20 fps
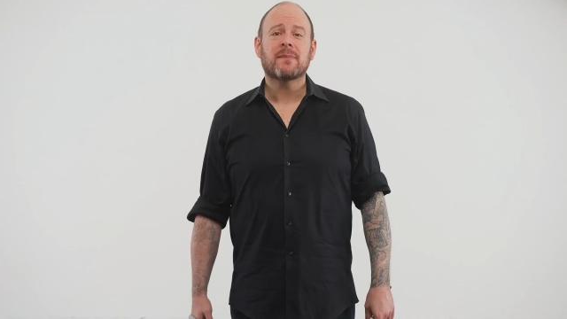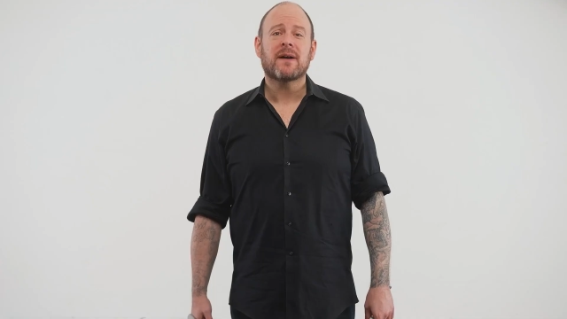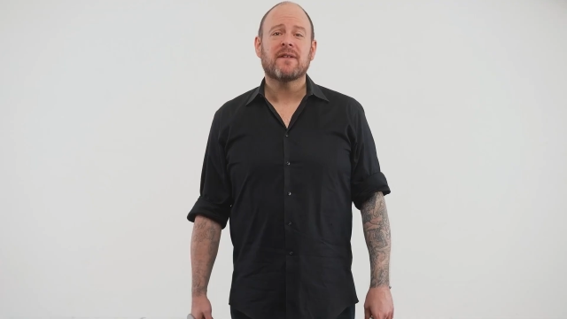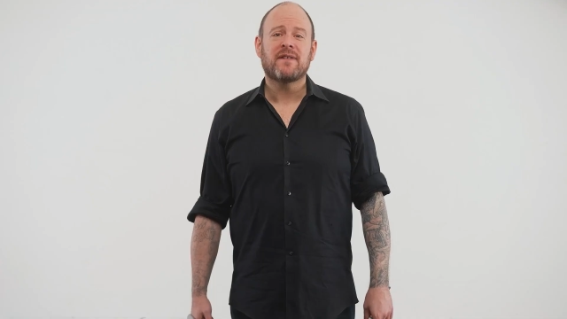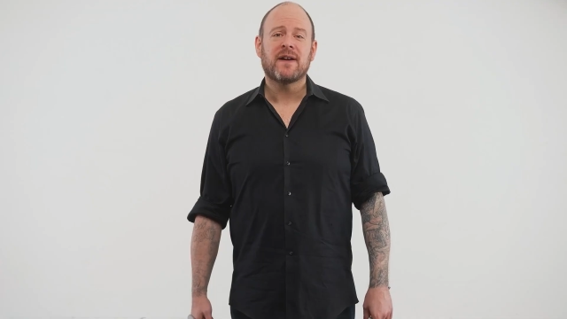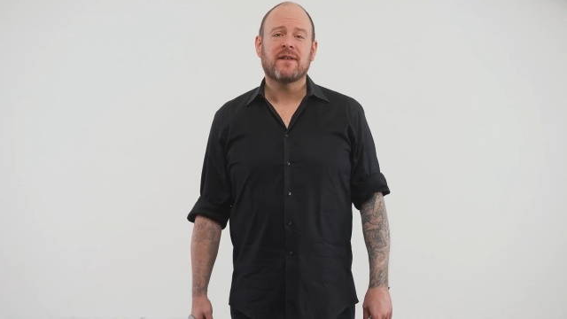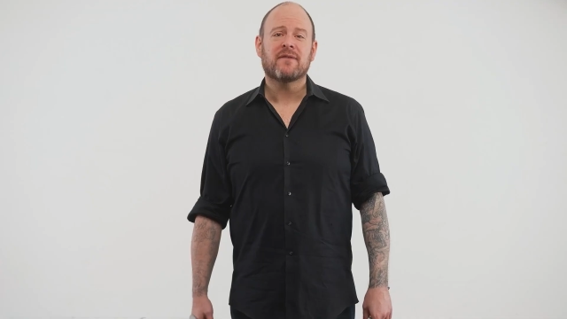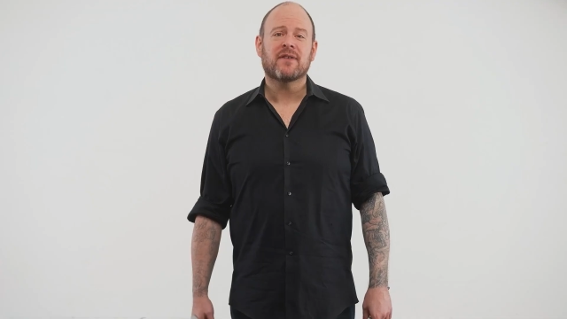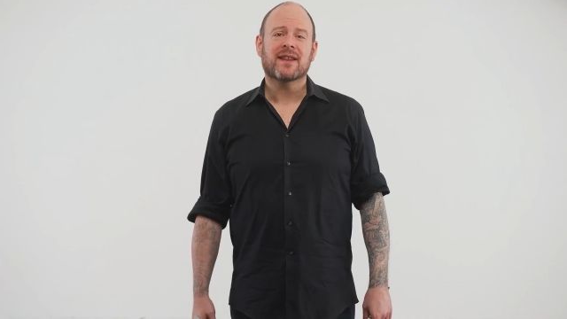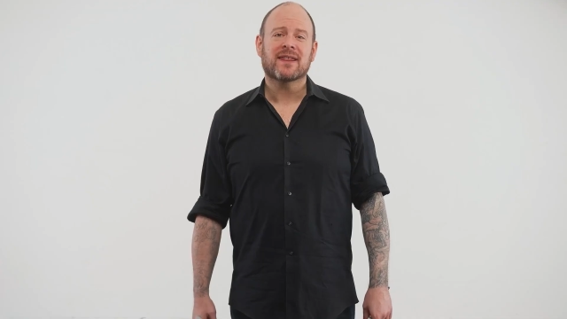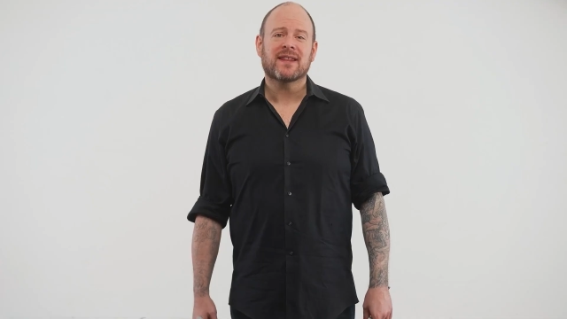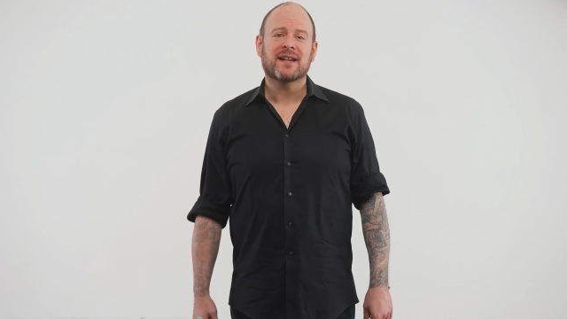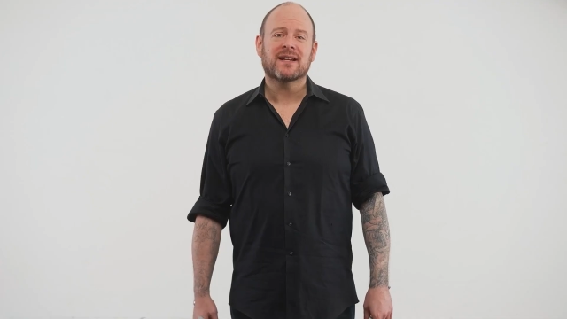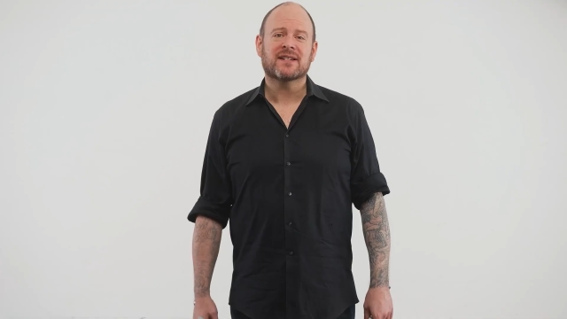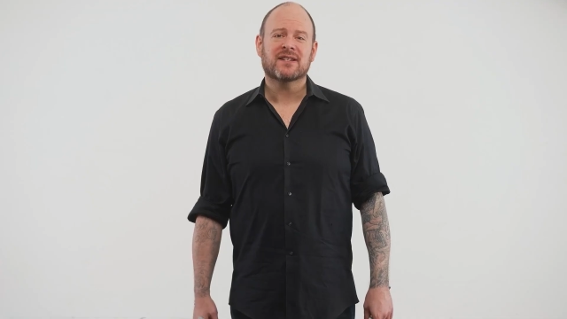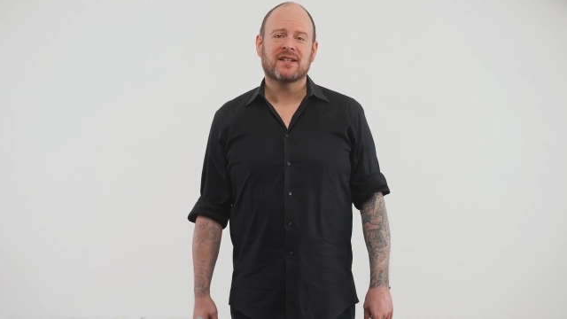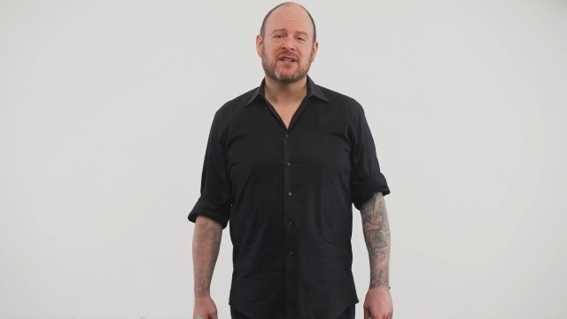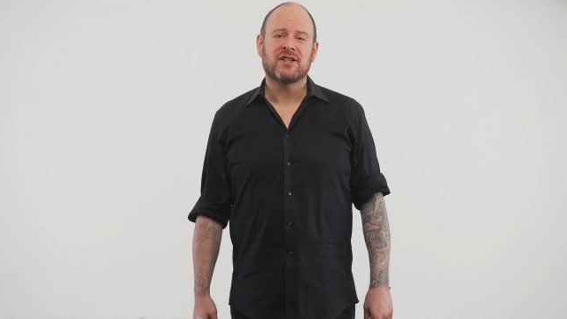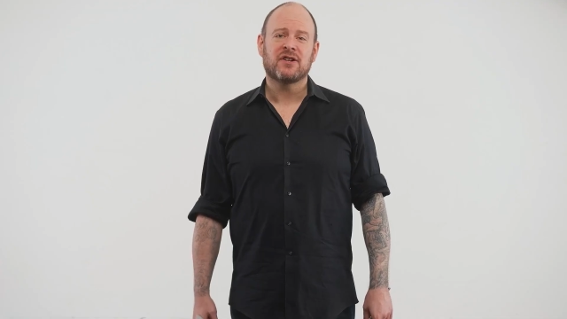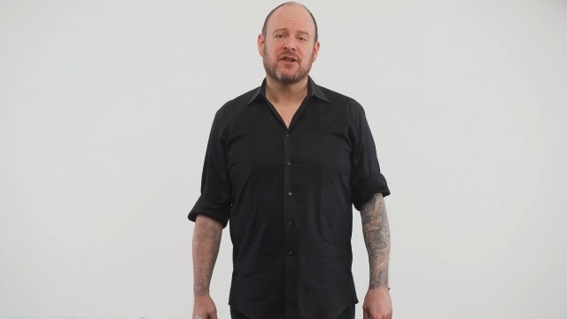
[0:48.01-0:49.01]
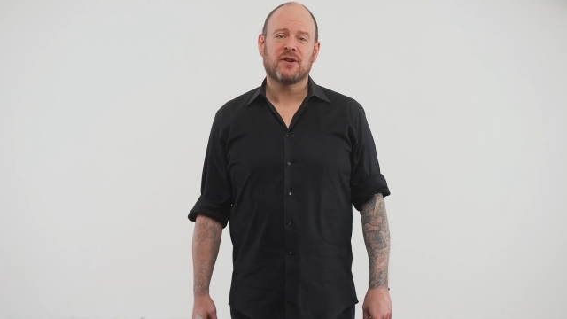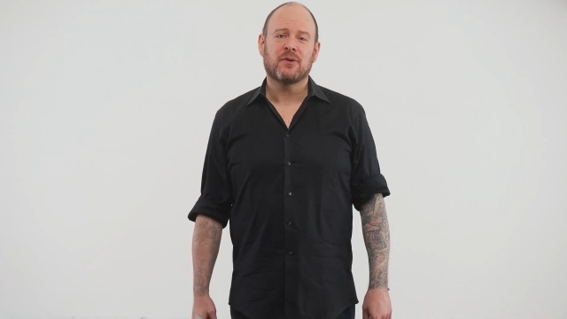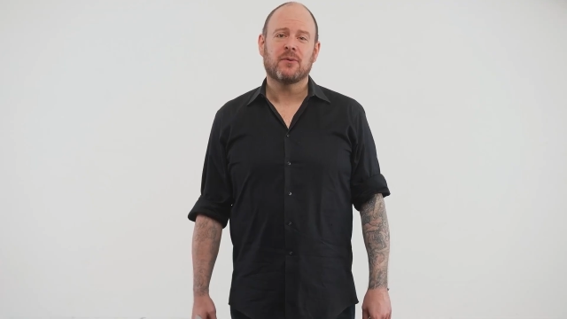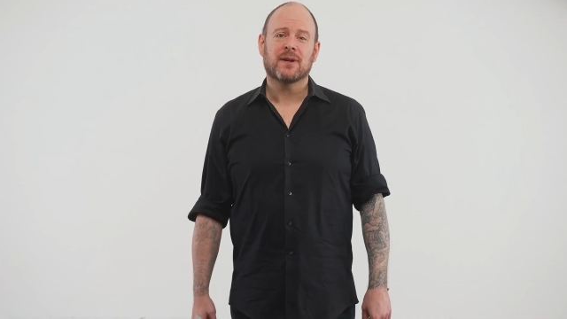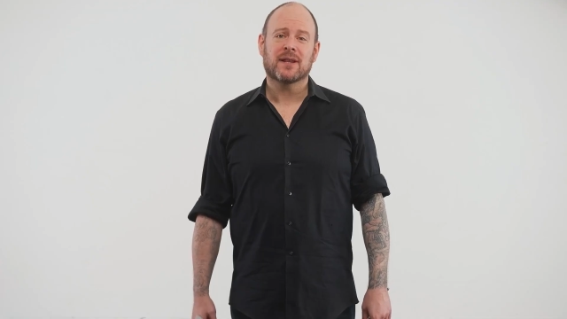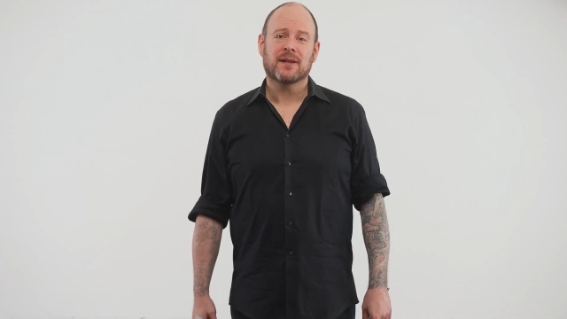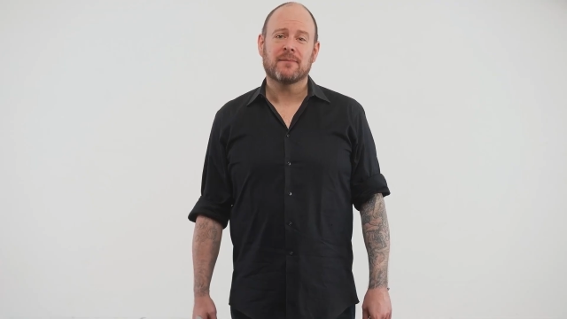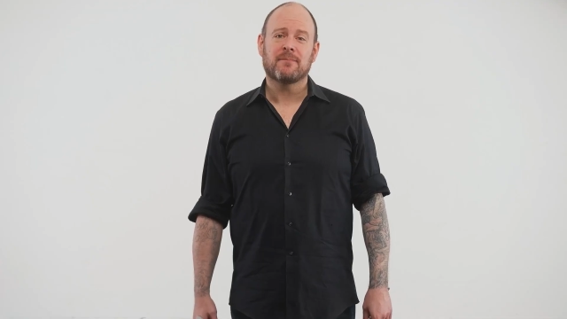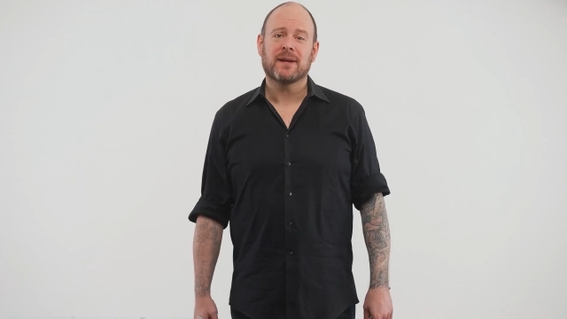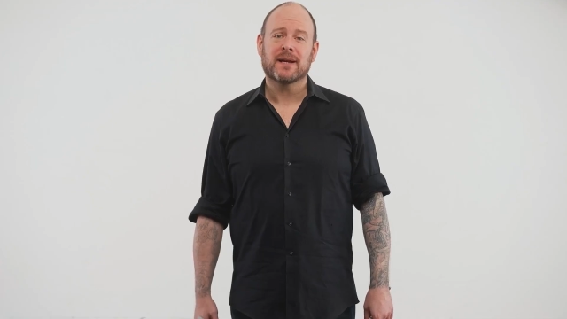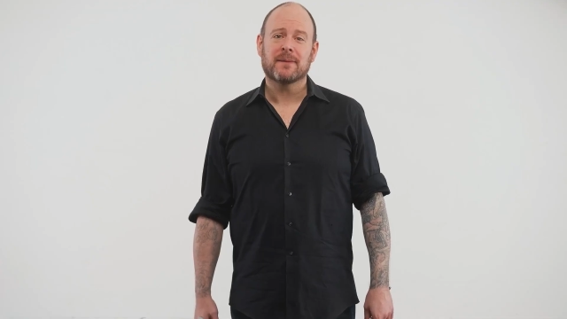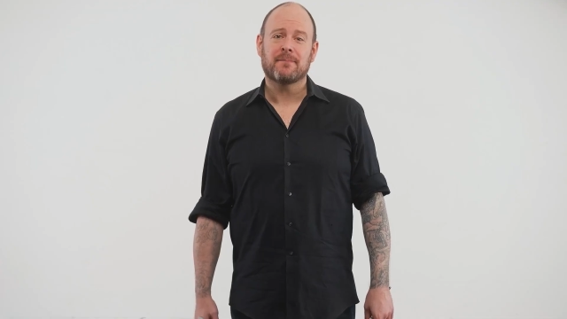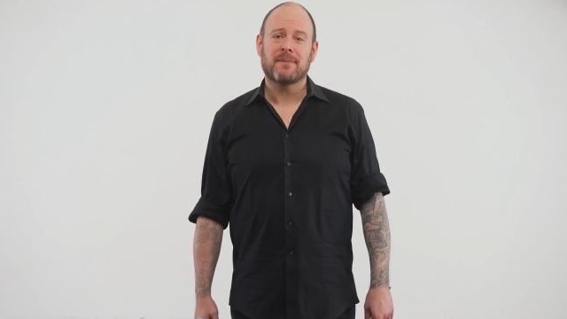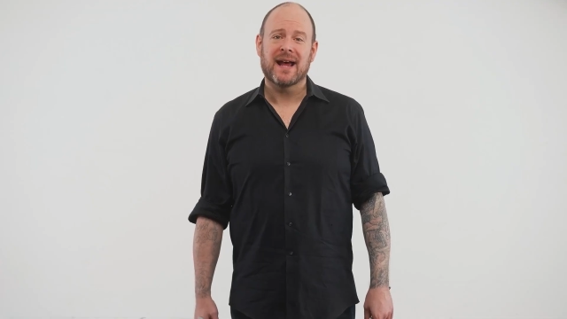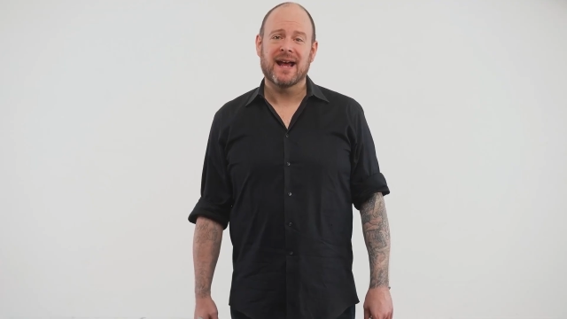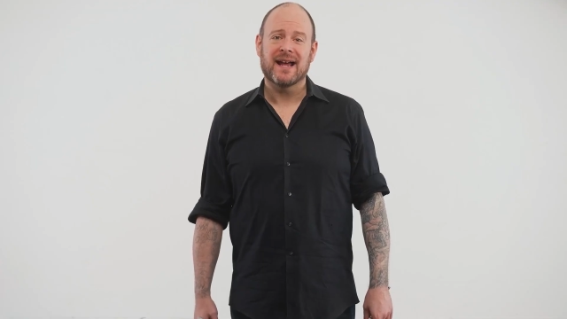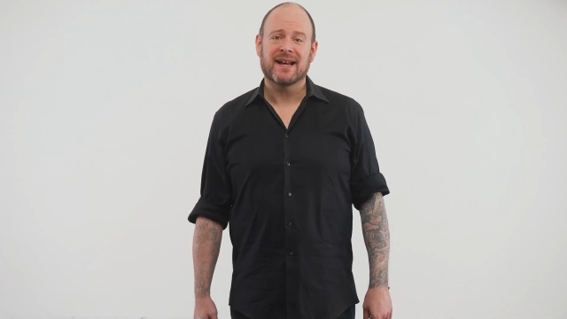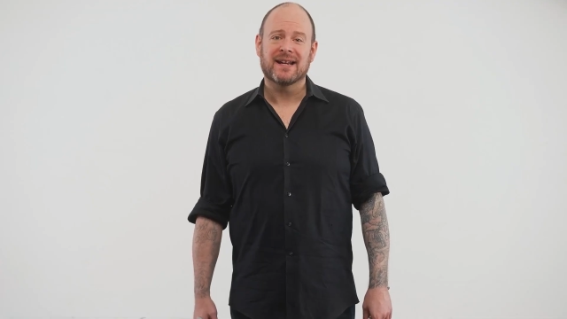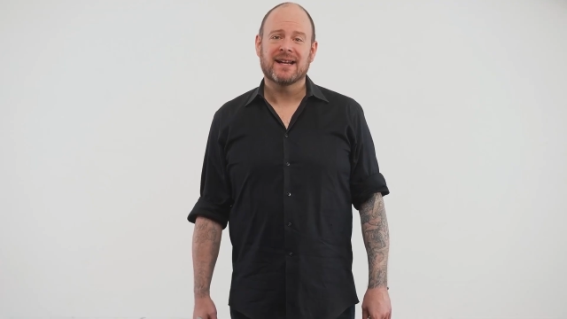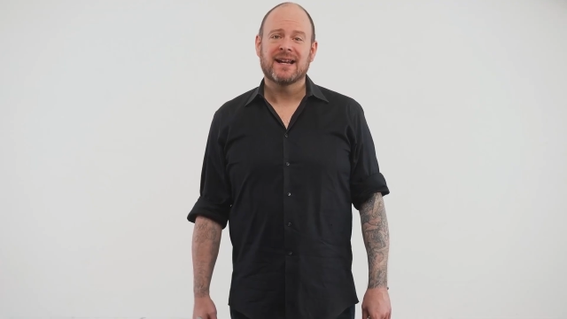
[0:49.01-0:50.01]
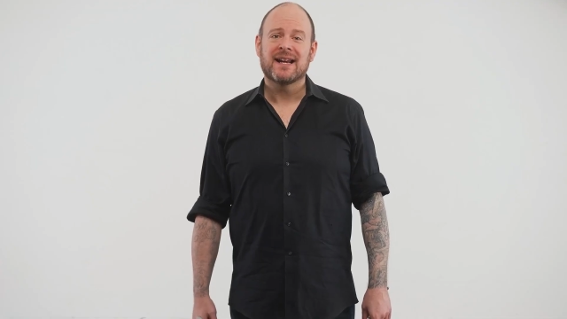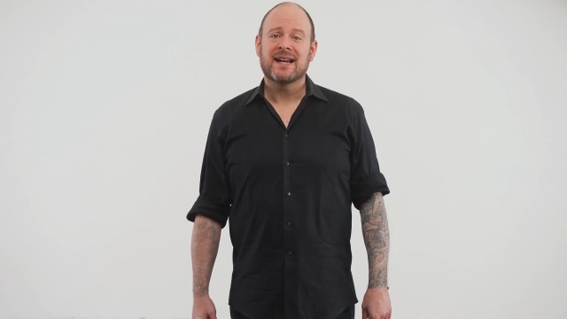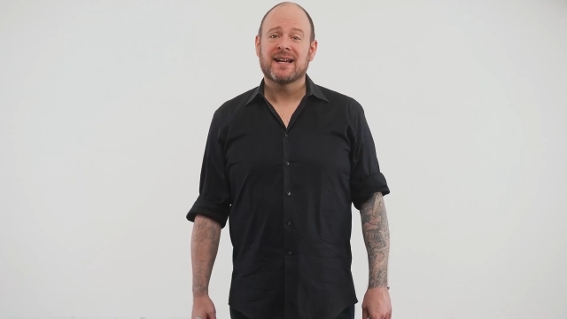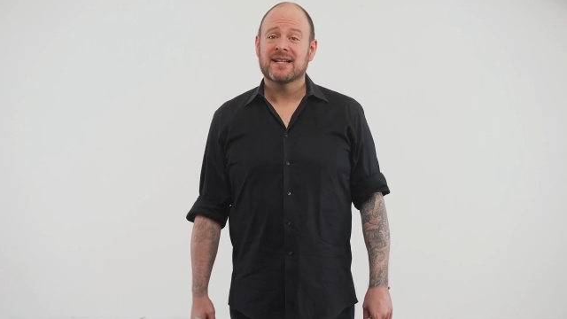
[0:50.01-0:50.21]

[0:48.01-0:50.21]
of my favorite things to do with a big bend